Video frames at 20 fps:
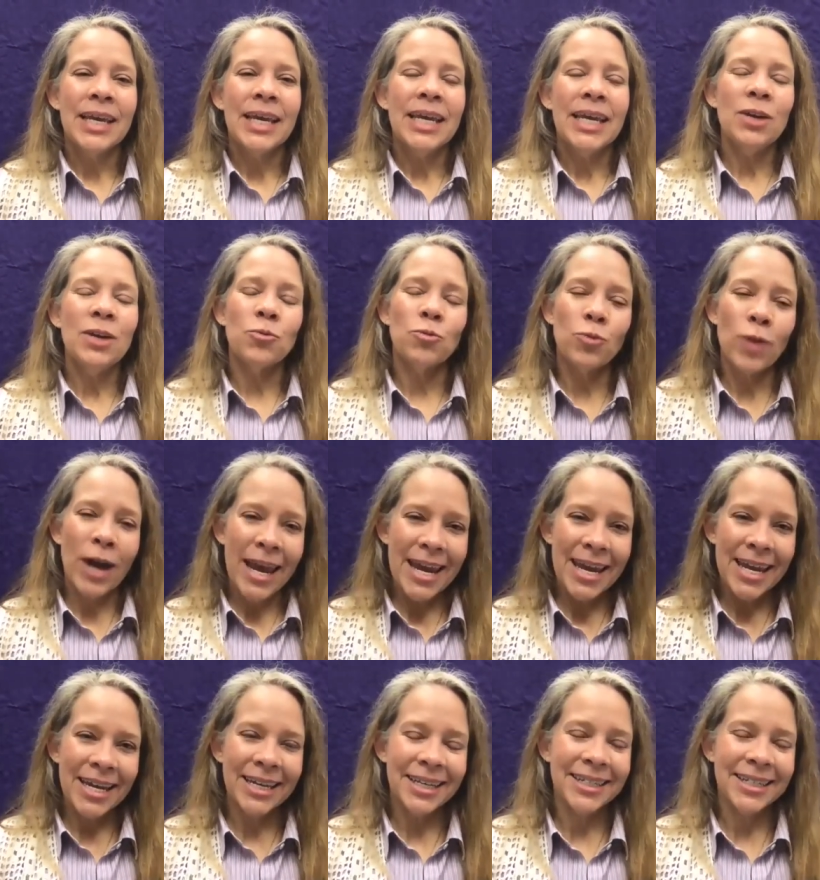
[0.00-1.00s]
It
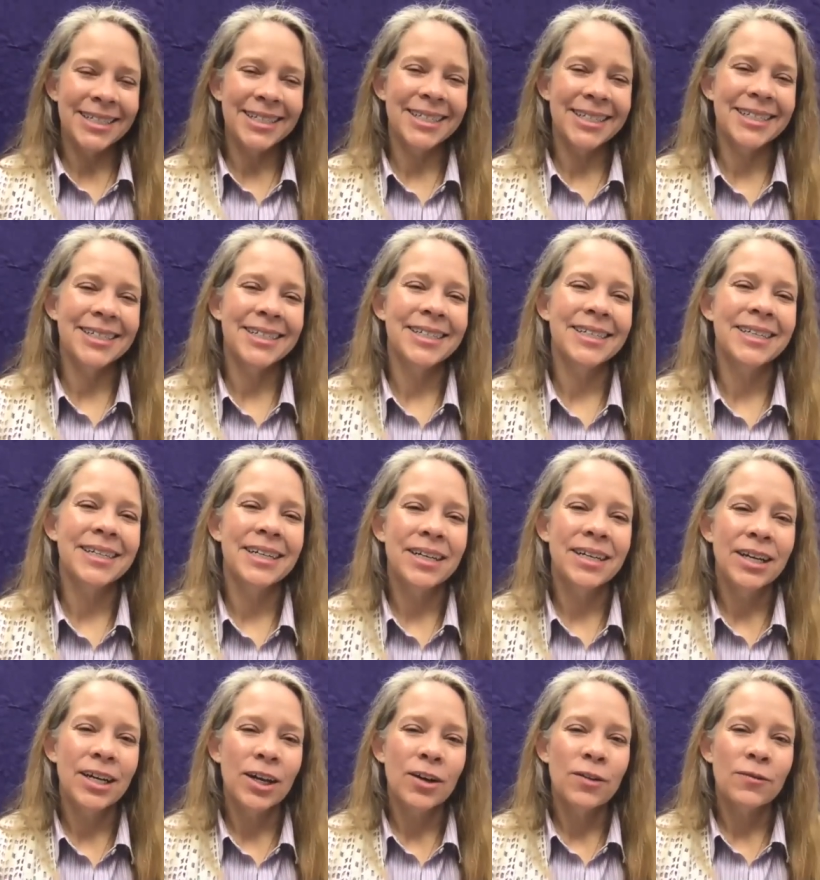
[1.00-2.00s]
rained
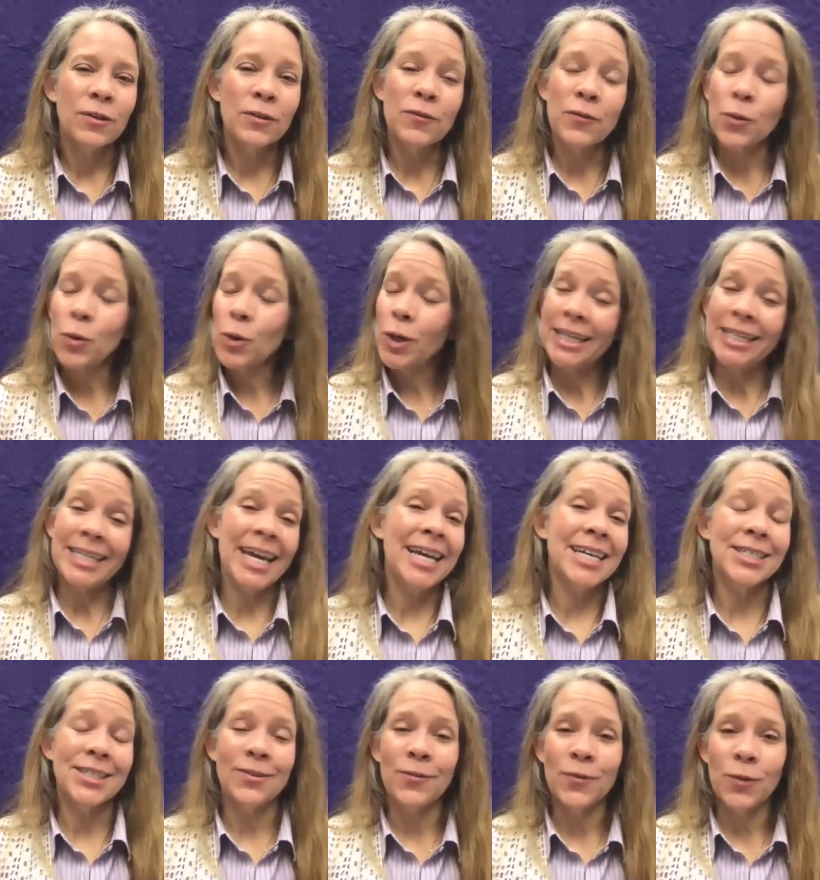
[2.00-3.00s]
for 40
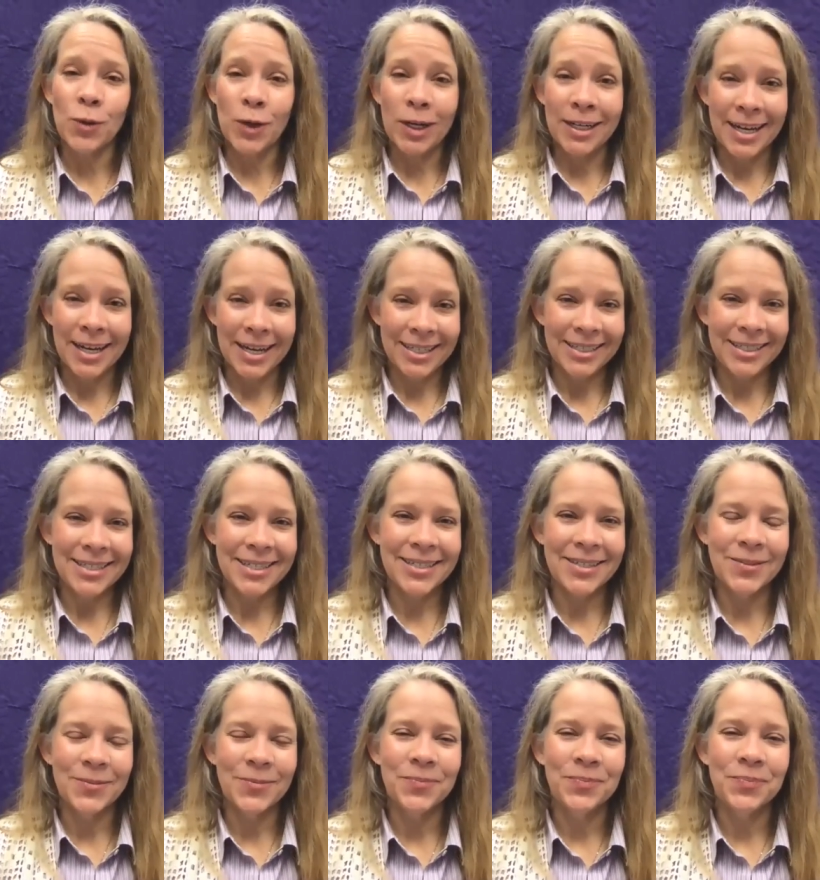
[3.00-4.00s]
days and 40 nights.
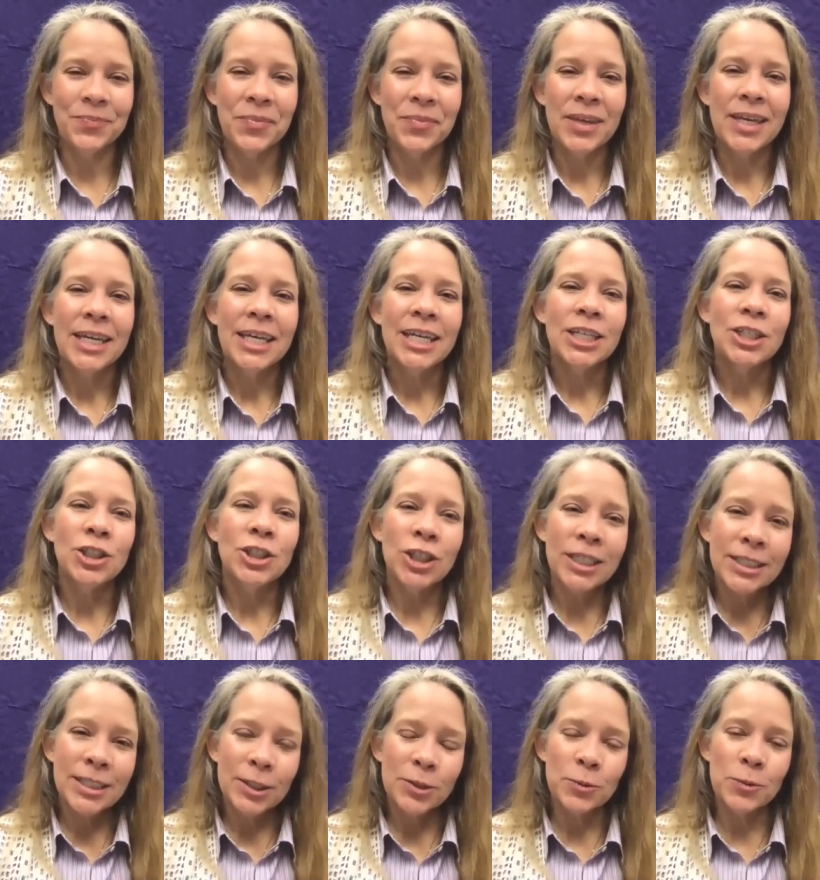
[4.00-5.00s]

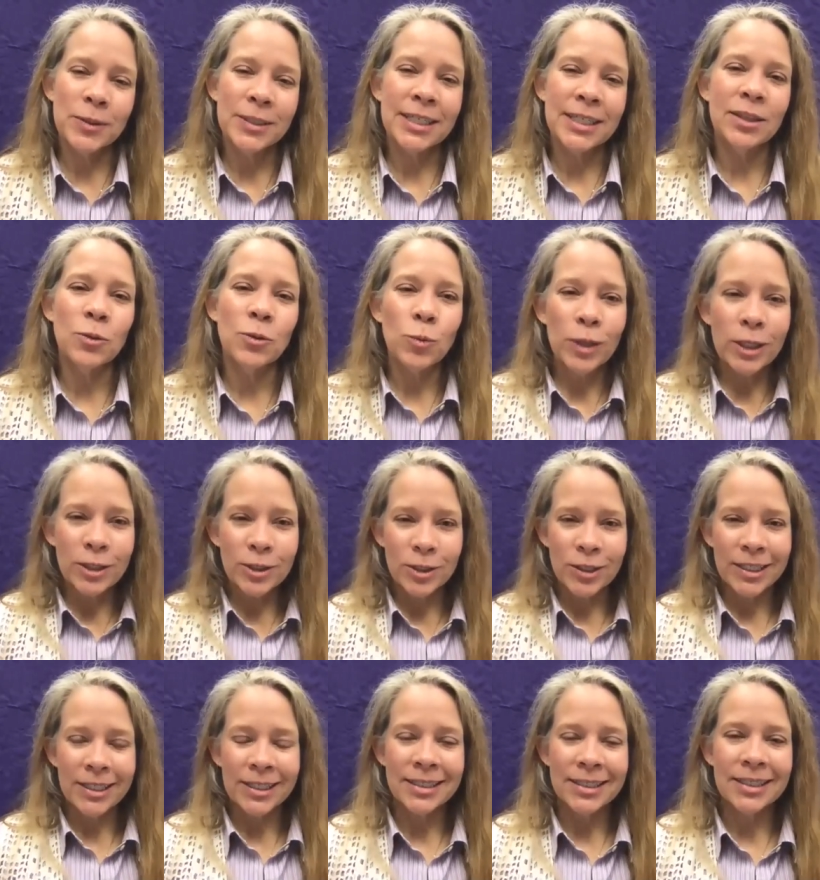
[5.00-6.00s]
Jesus was in the
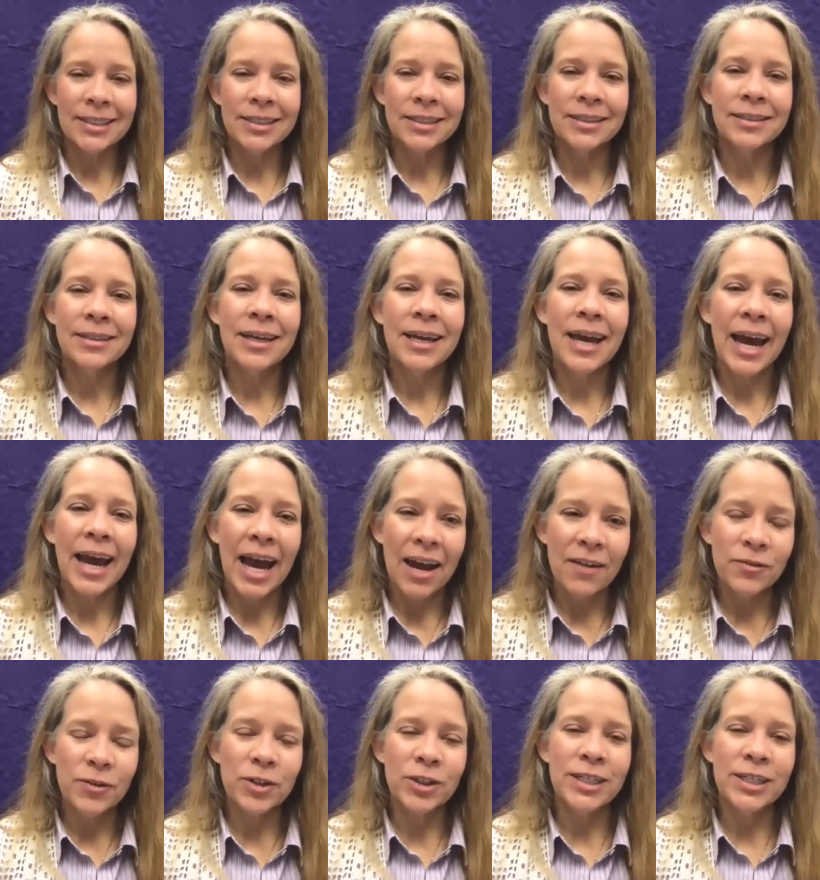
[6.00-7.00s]
wilderness
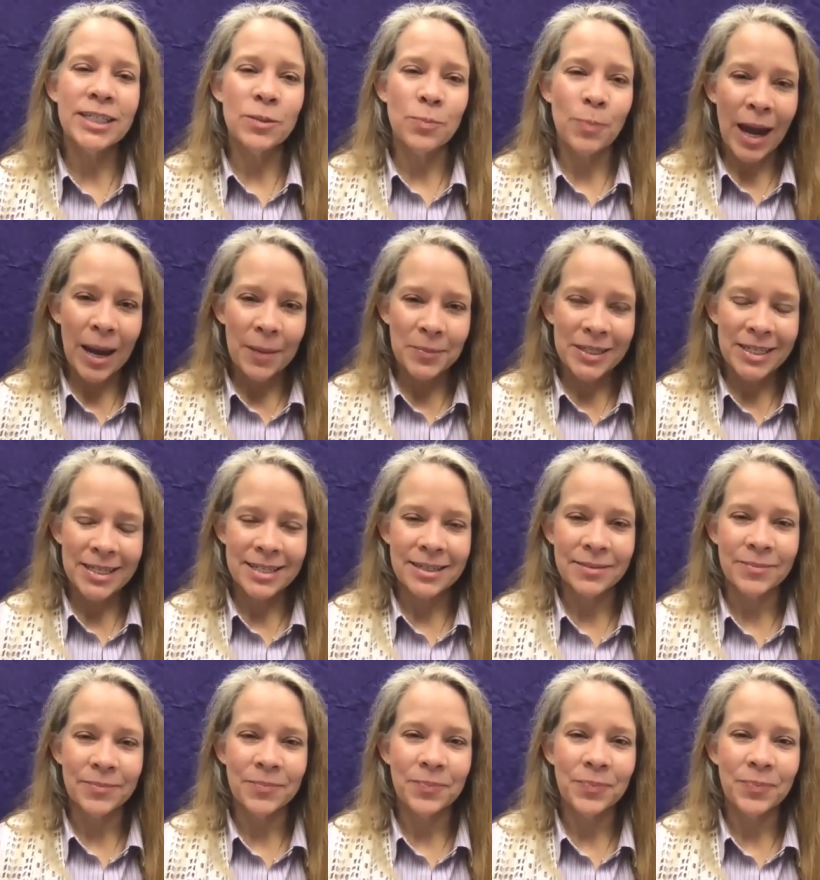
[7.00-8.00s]
after his
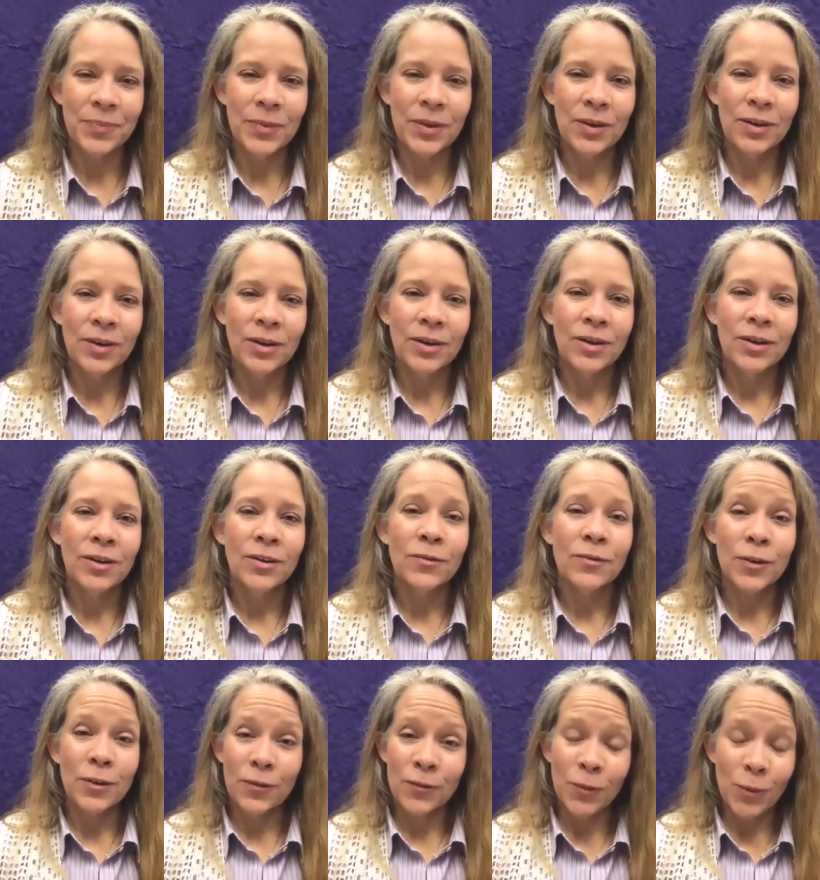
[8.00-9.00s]
baptism
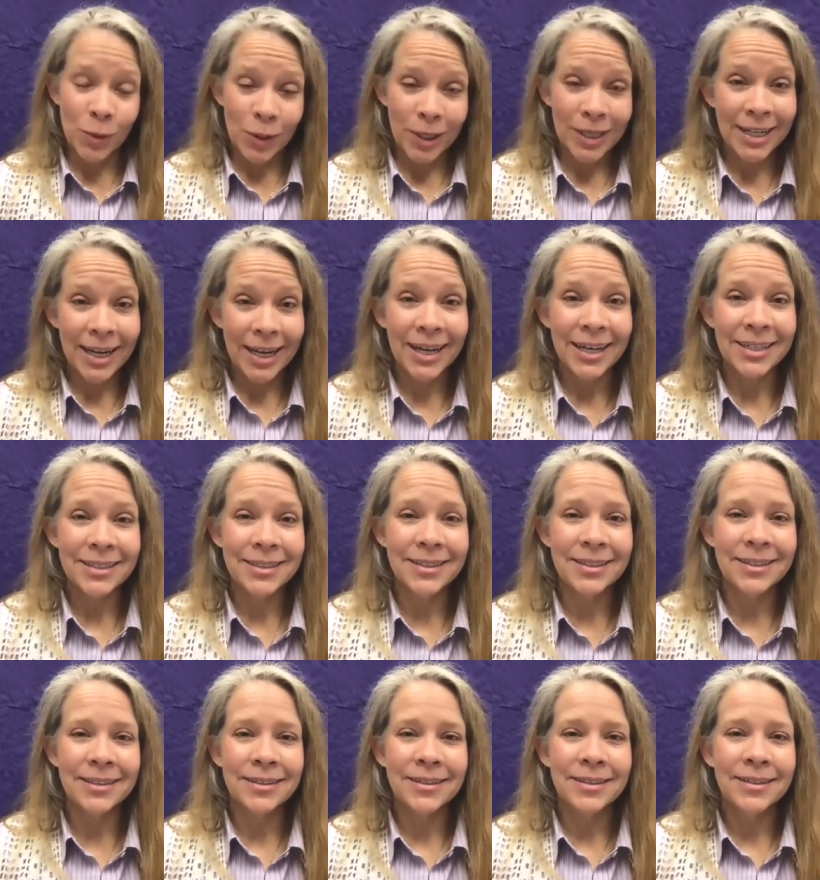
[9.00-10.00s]
for 40
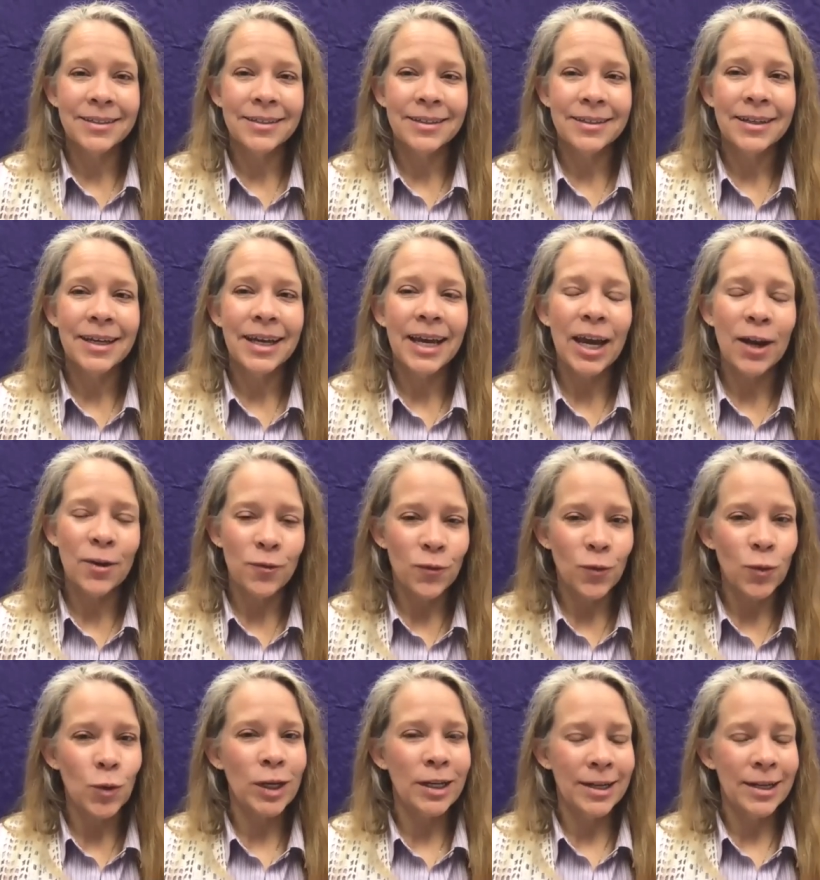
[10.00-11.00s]
days and
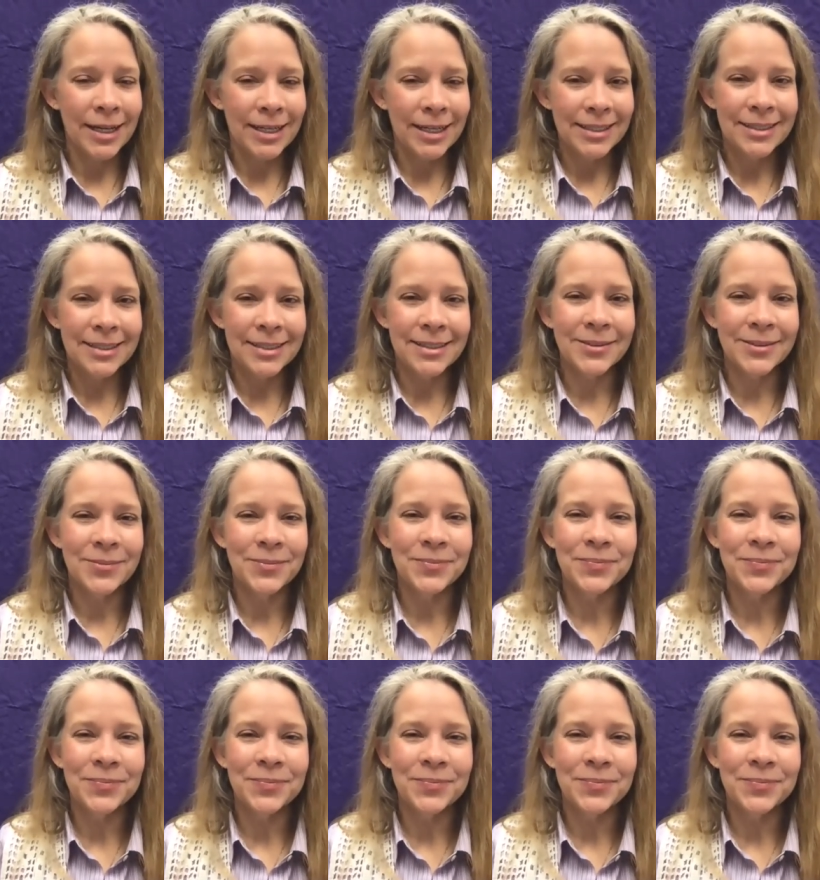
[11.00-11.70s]
40 nights.